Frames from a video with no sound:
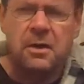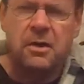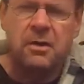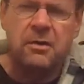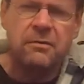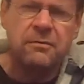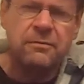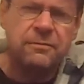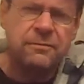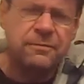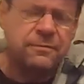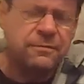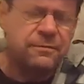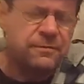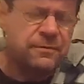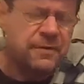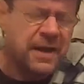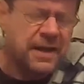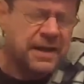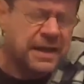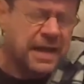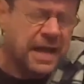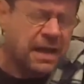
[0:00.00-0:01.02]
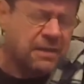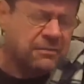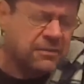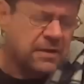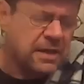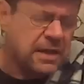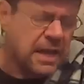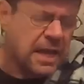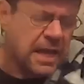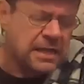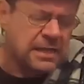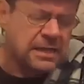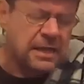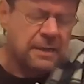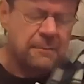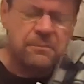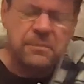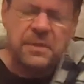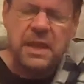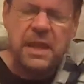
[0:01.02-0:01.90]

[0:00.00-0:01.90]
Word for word: of agave, and